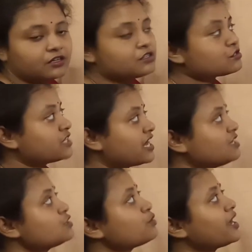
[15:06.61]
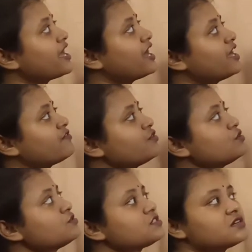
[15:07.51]
So that is why I have
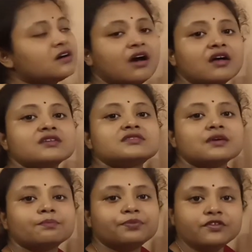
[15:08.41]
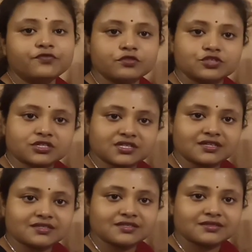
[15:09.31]
used here simple future
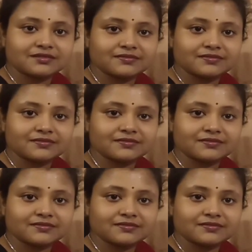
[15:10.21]
tense.